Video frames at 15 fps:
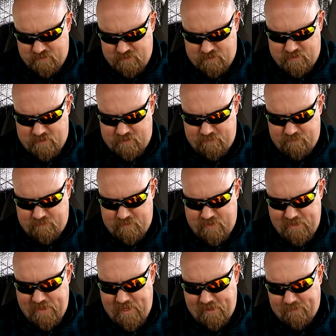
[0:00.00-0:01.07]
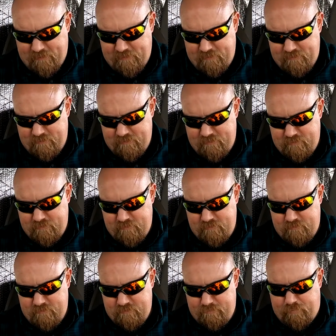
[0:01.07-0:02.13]
I like
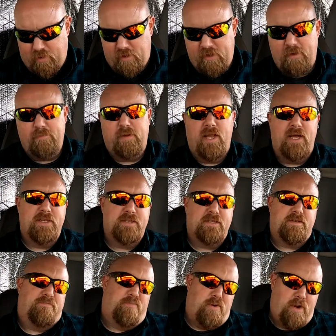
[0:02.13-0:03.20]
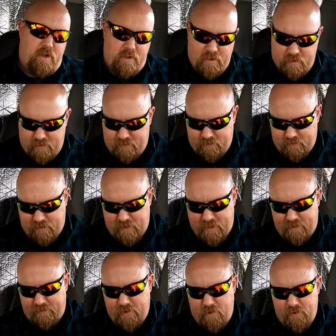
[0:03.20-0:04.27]
Burley blends pretty good, and
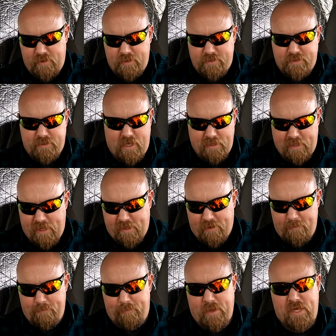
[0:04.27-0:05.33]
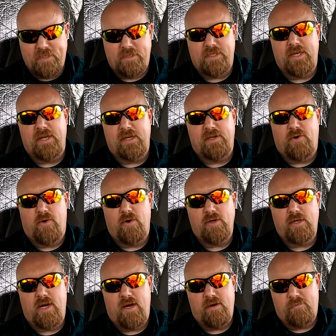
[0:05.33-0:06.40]
I noticed I like them best in a
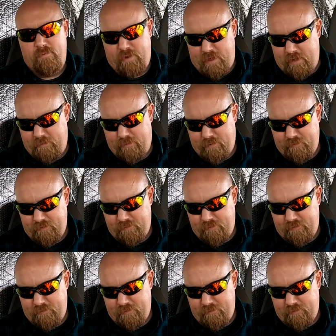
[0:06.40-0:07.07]
corncob pipe.